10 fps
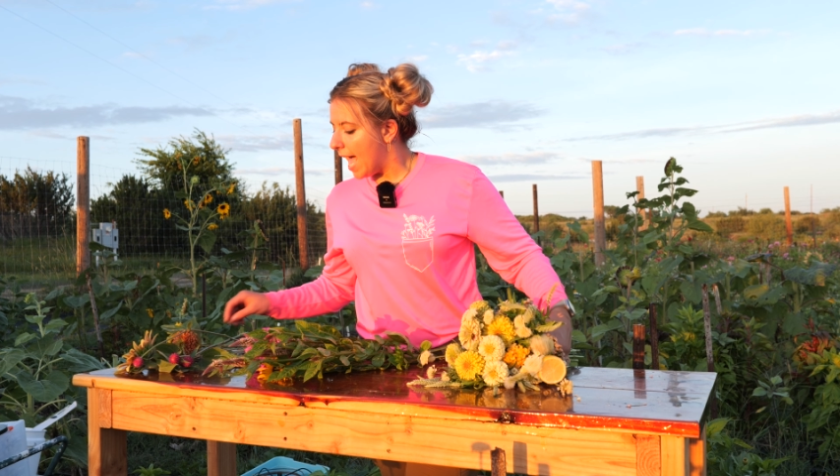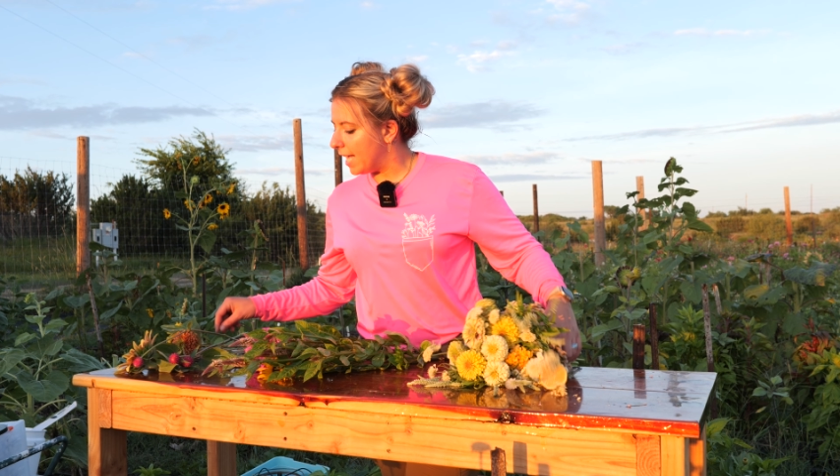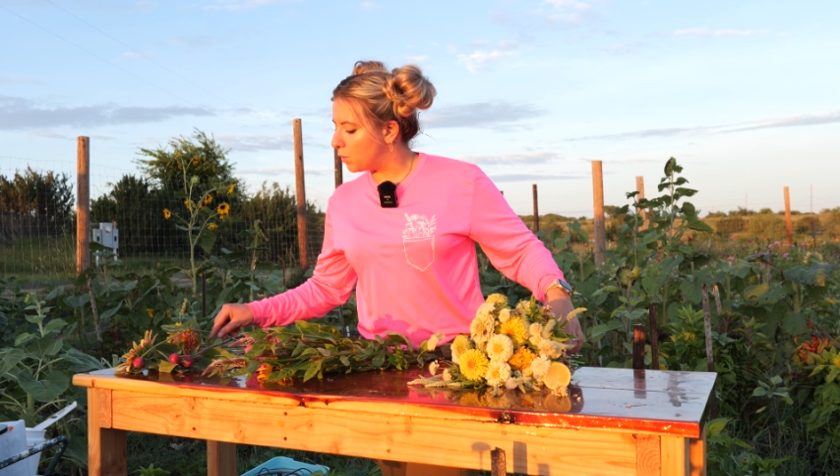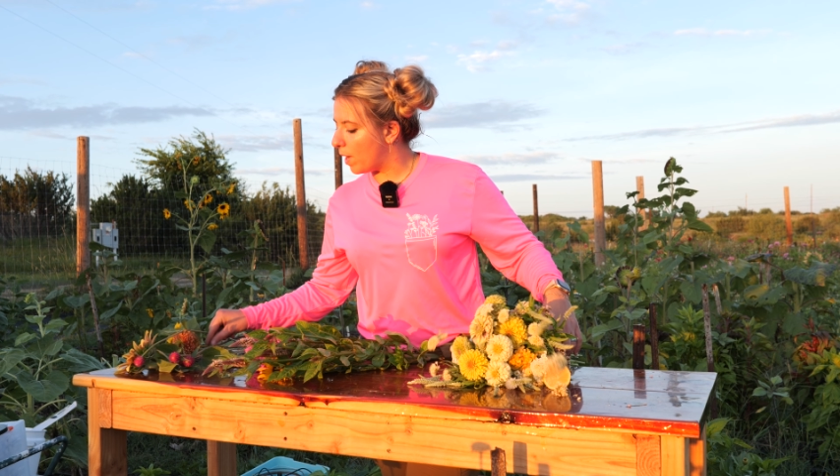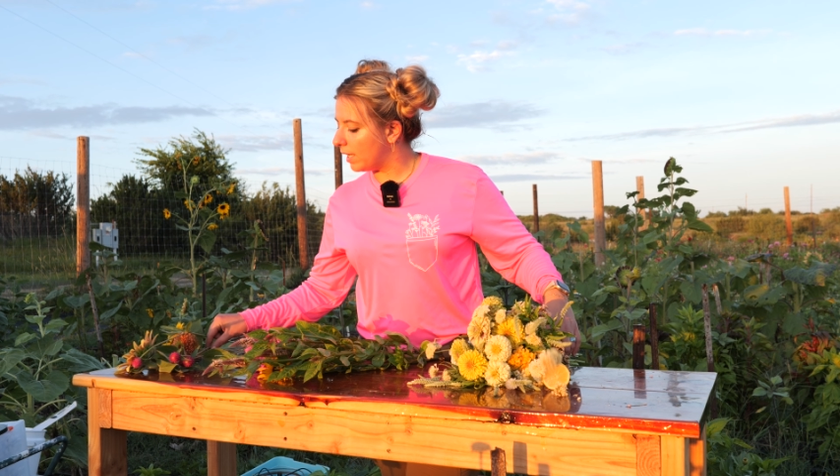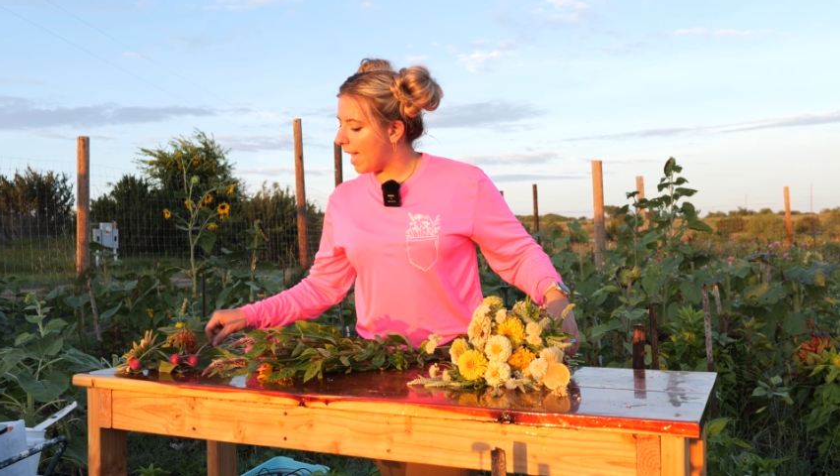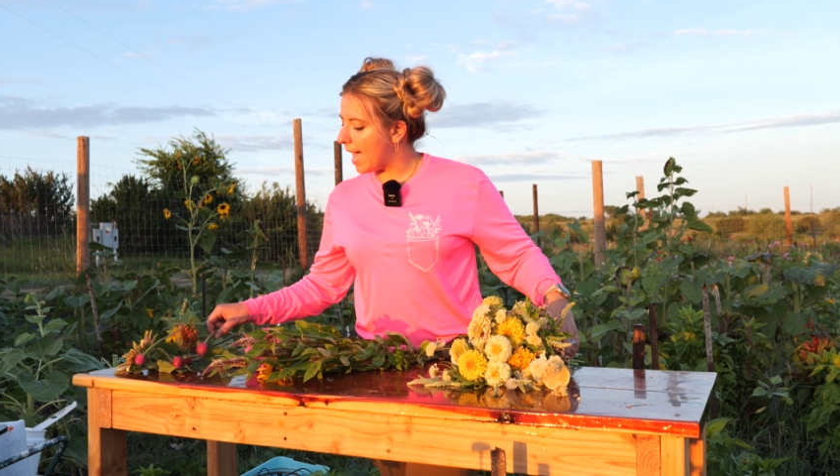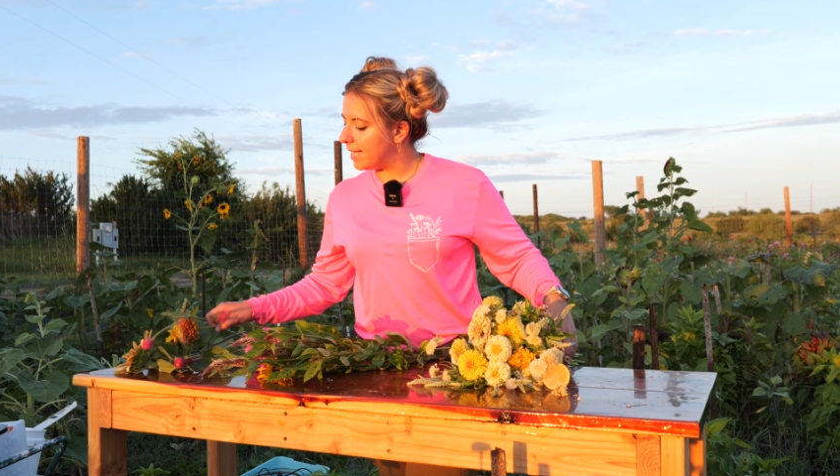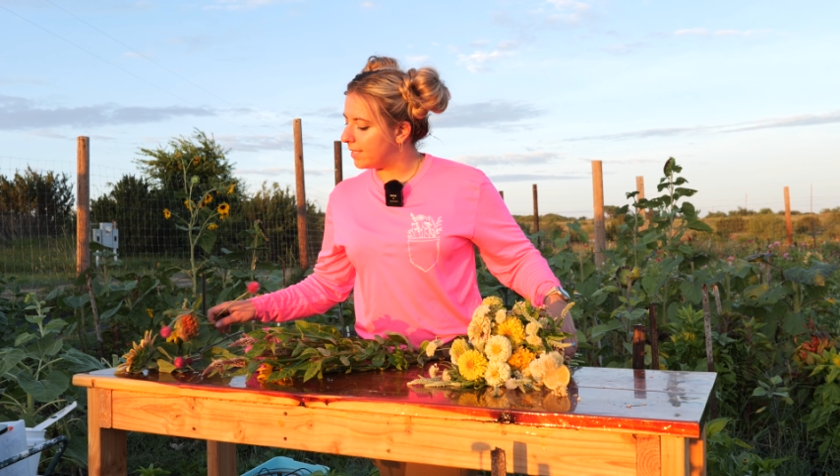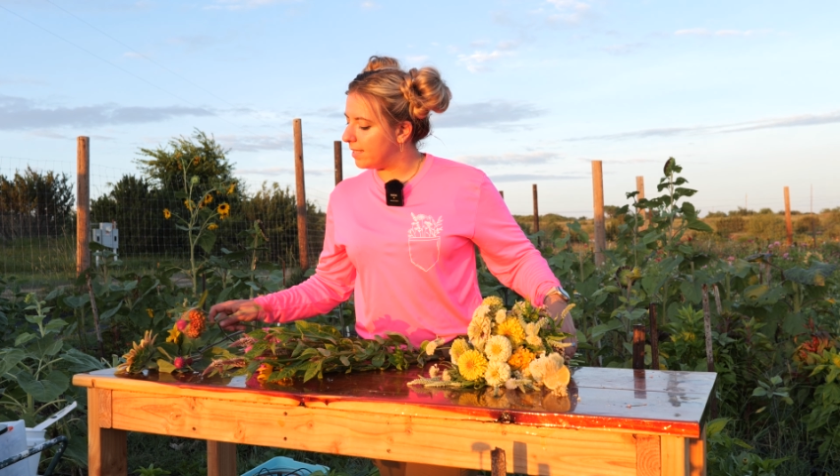as well
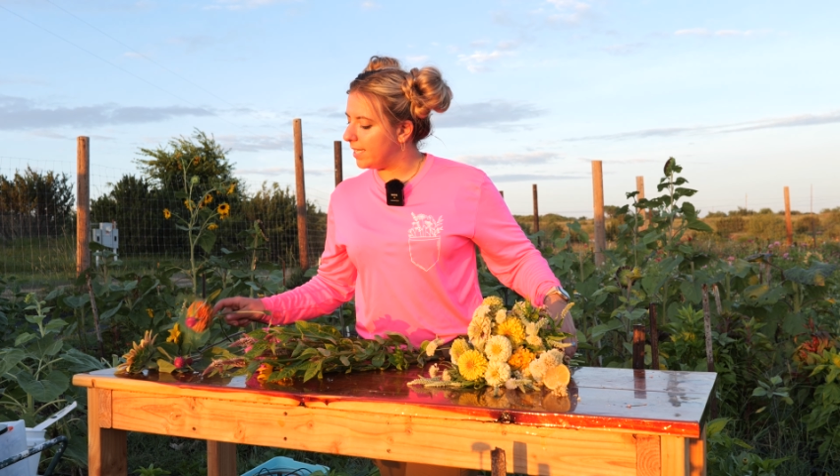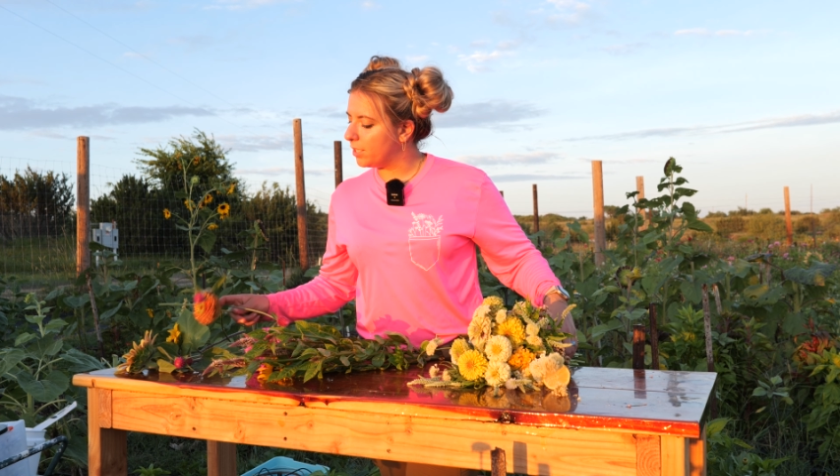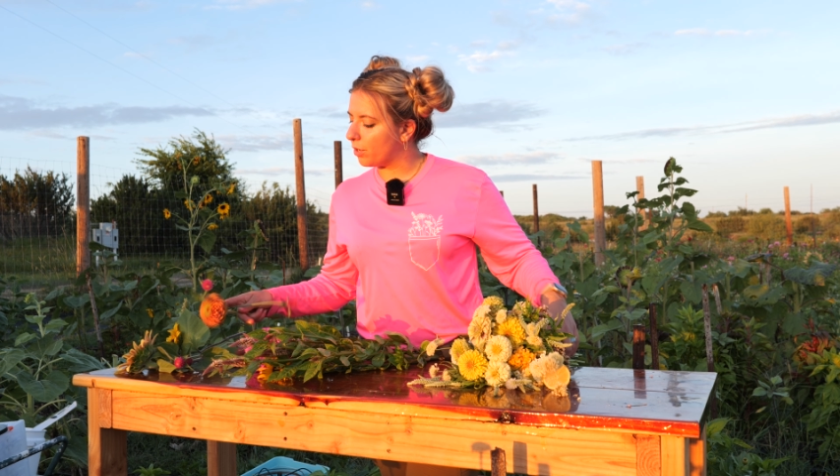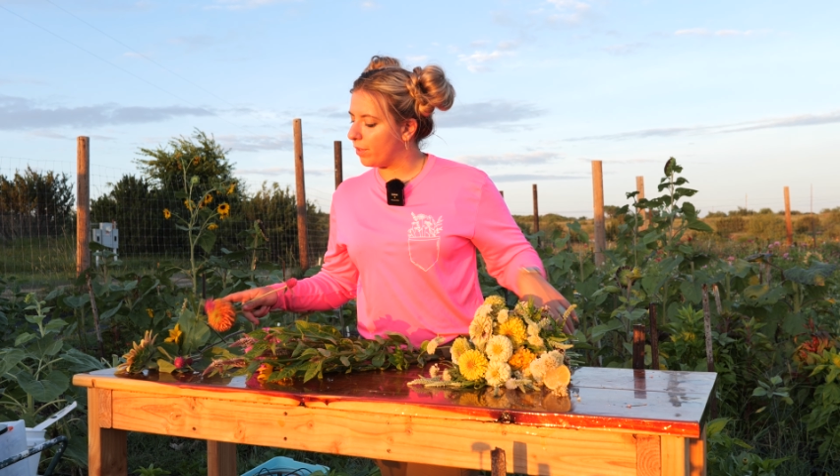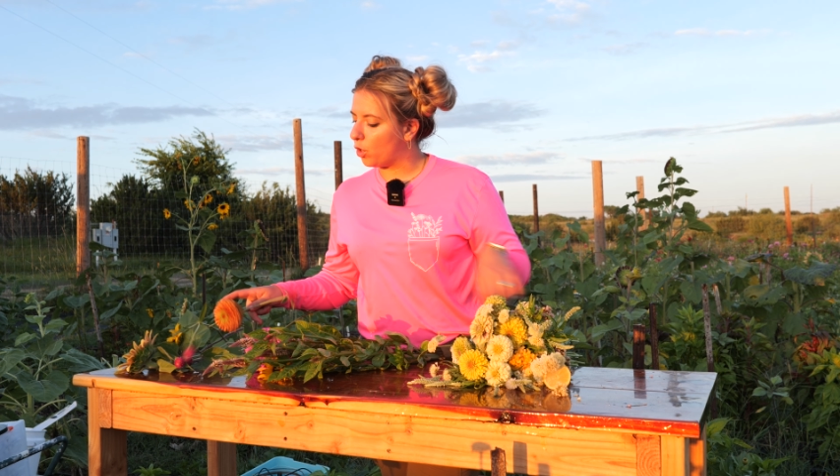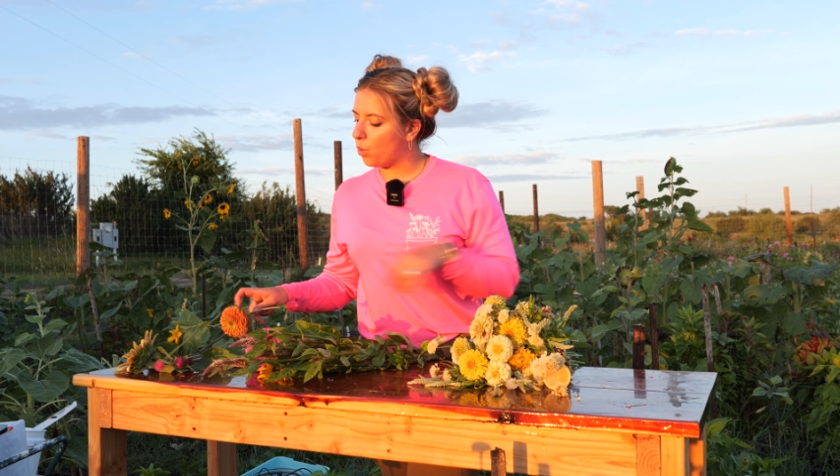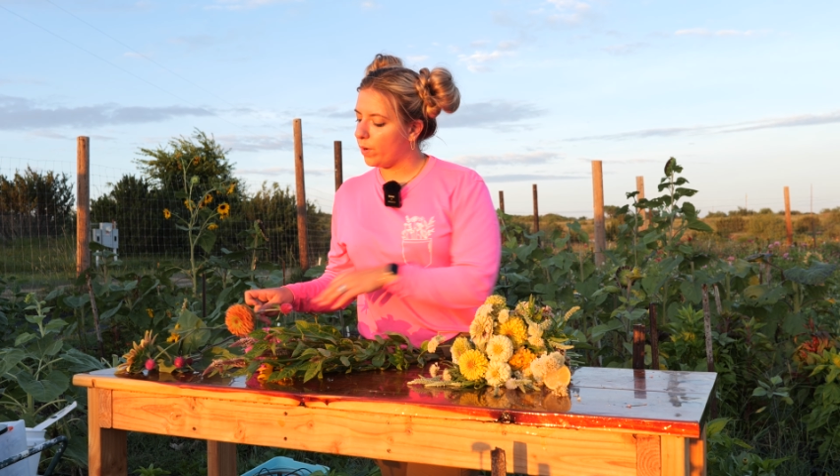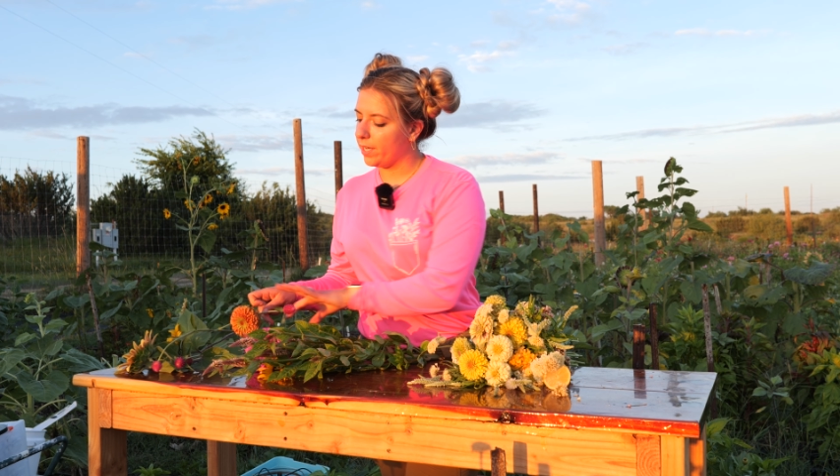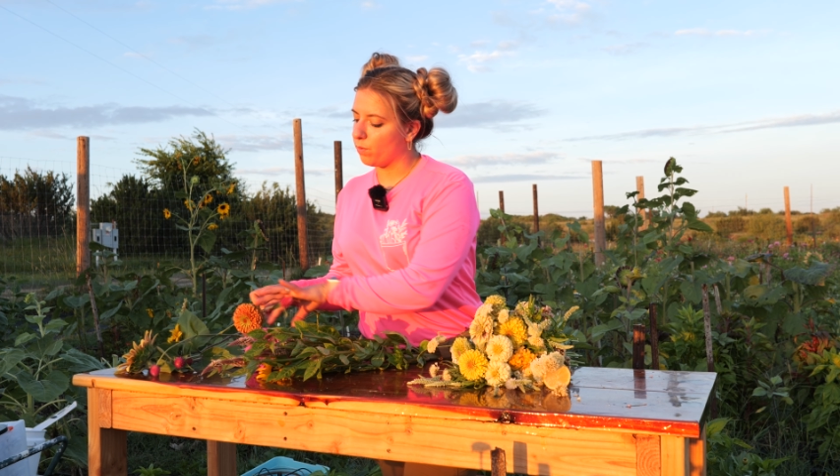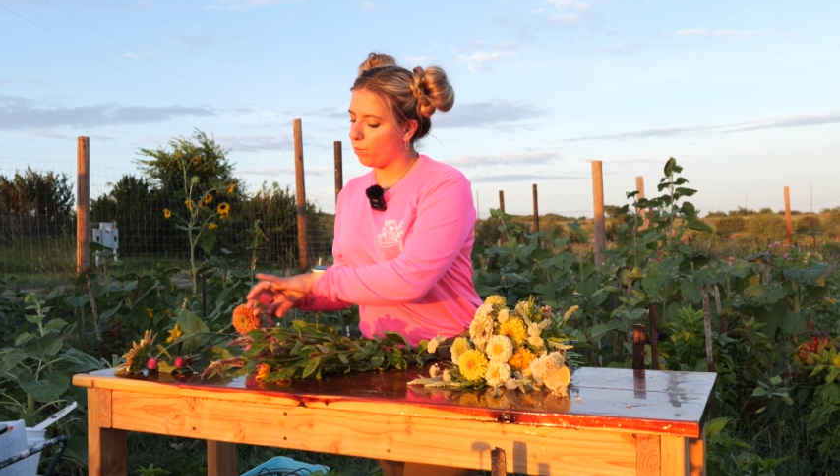as these are the queen